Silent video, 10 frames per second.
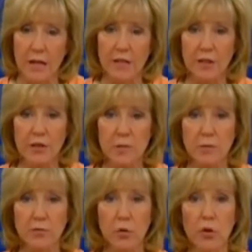Years
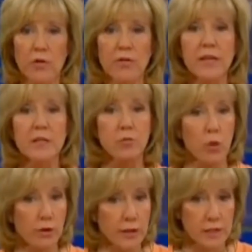before these
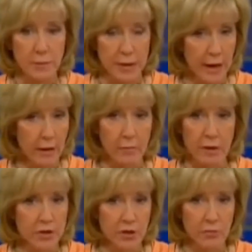warnings became
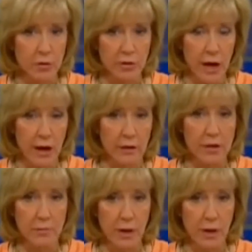general knowledge,